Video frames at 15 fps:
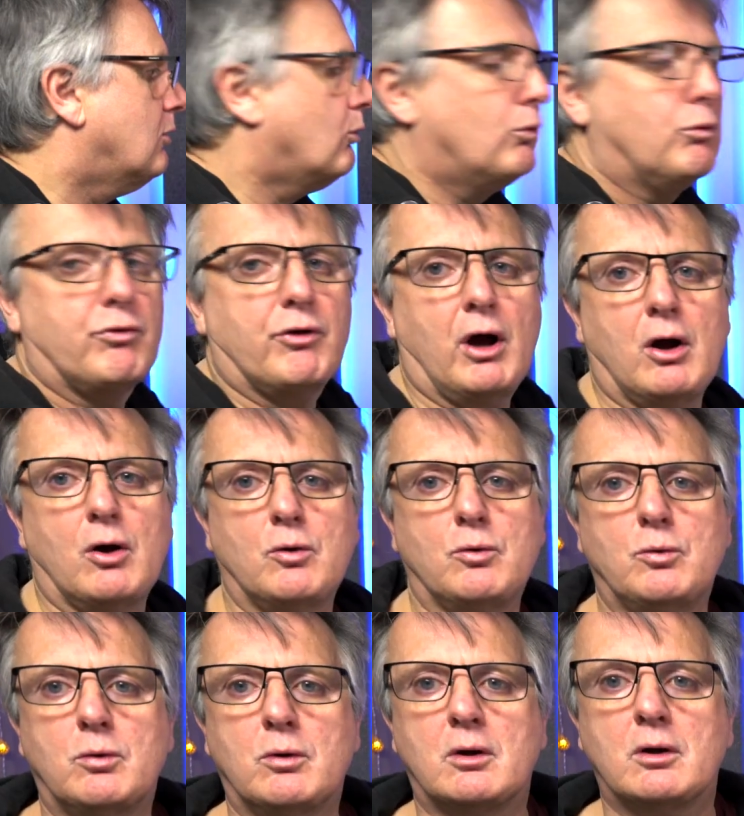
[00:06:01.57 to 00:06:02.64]

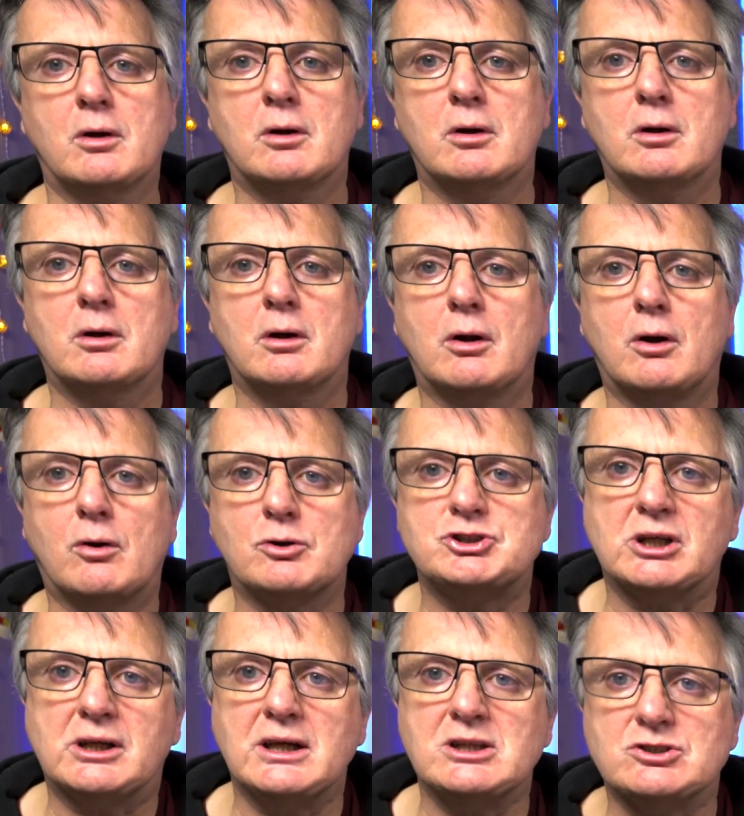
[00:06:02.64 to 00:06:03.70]
although
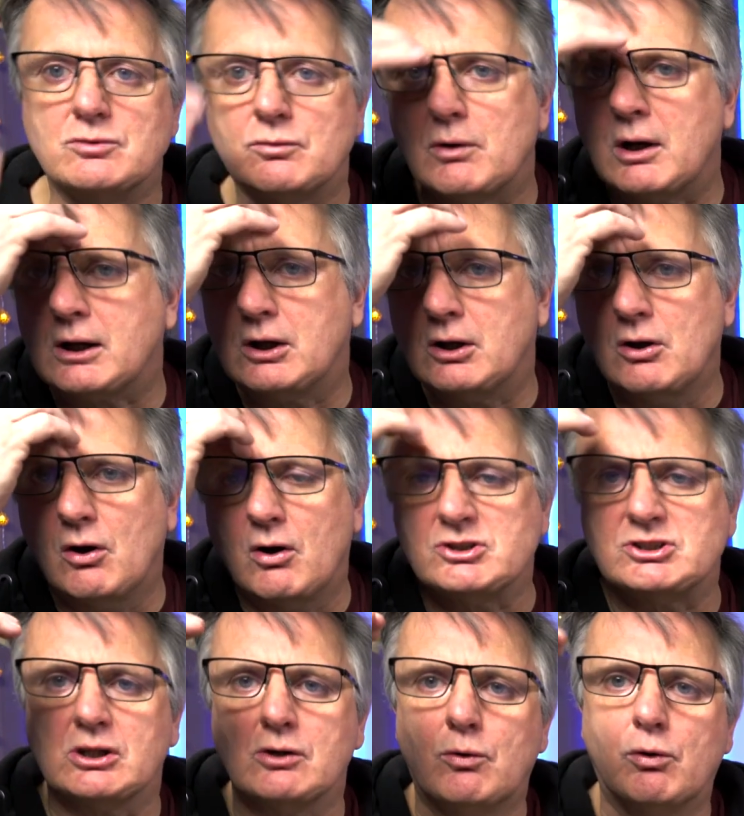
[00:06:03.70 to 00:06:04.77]
Logic isn't
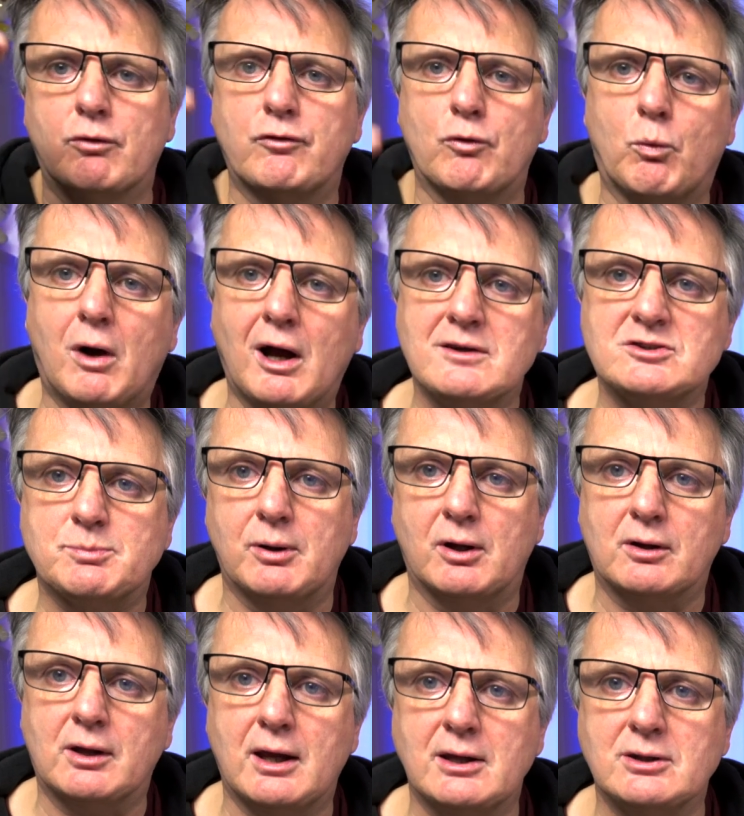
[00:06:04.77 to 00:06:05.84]
recognizing all of the Waves
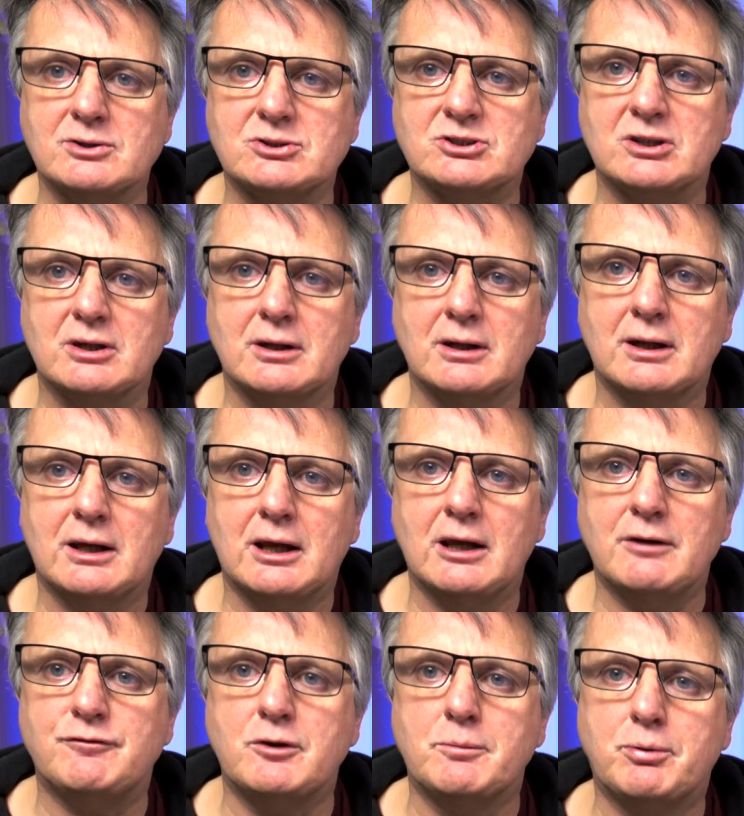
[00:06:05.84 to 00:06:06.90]
plugins,
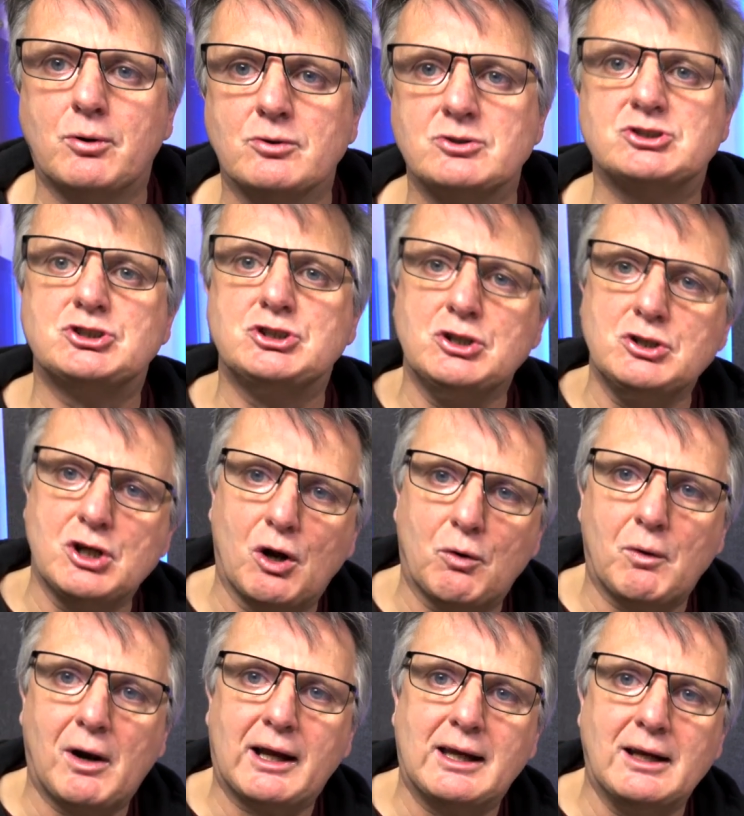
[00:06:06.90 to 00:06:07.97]
if you put
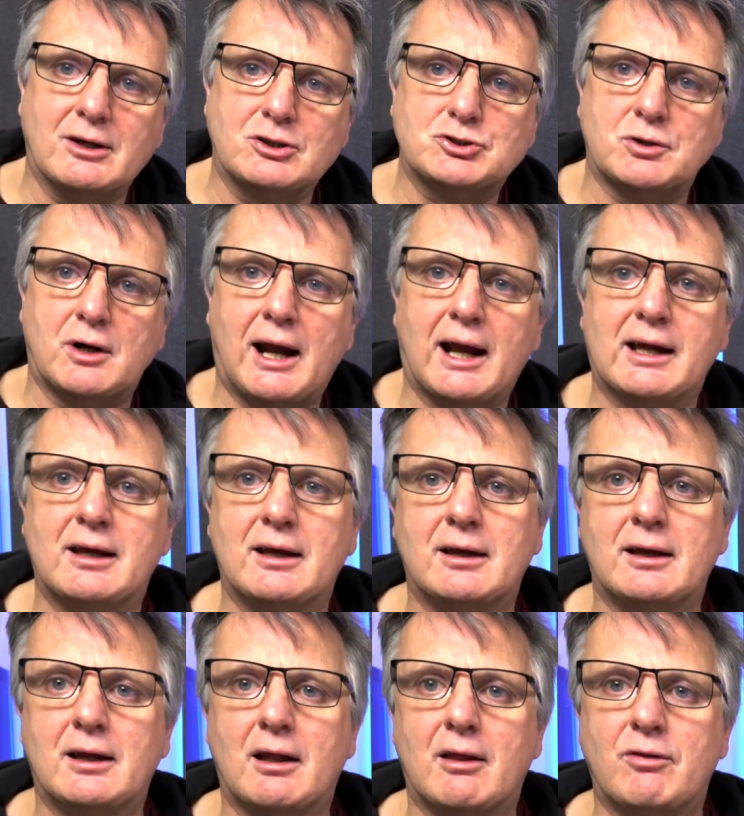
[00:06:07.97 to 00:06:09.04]
StudioRack in a track,
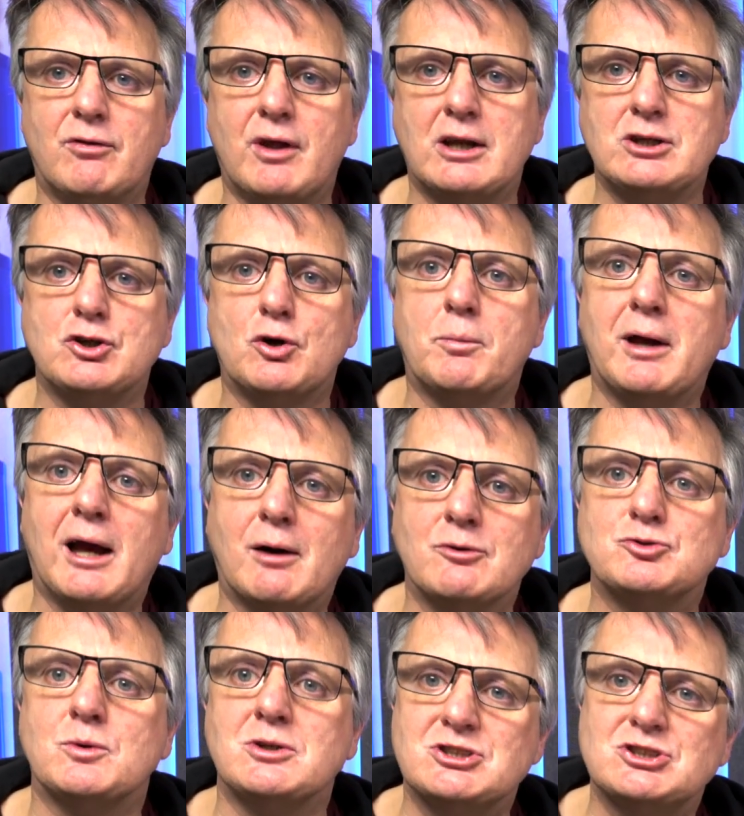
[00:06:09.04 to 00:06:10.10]
then you'll be able
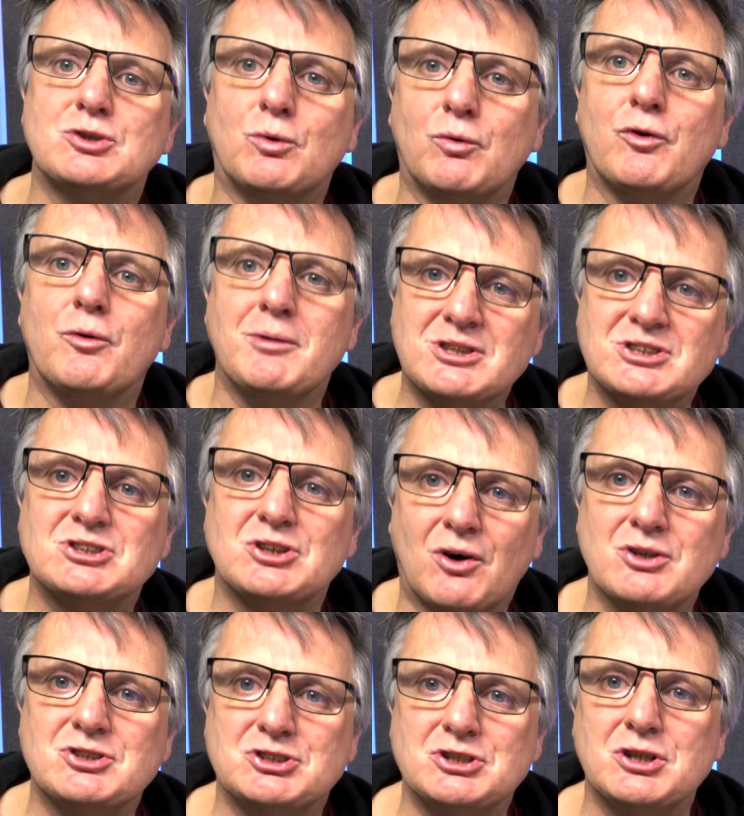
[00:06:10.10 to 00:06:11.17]
to install them
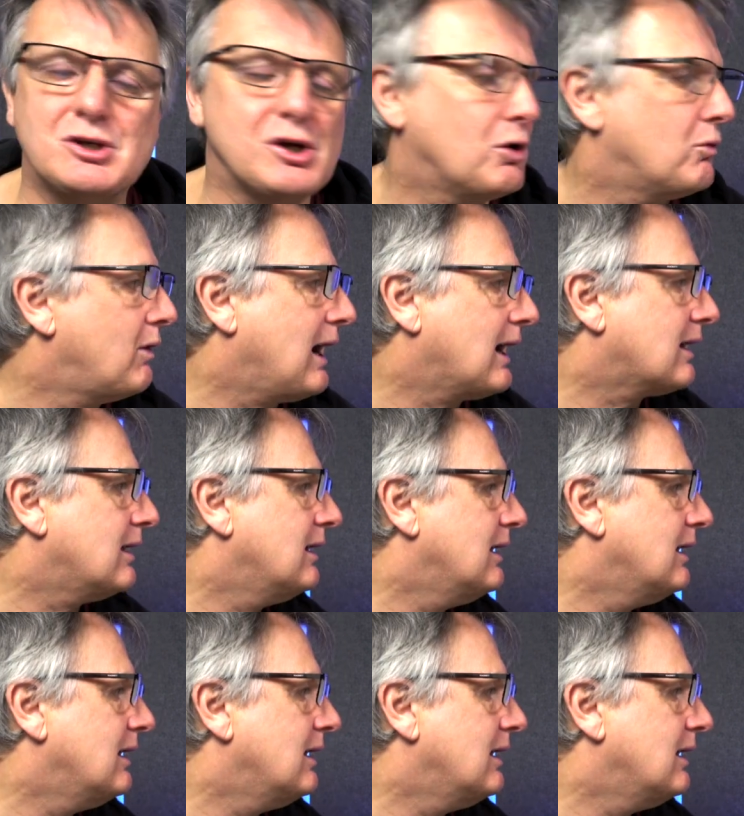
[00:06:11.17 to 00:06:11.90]
inside StudioRack.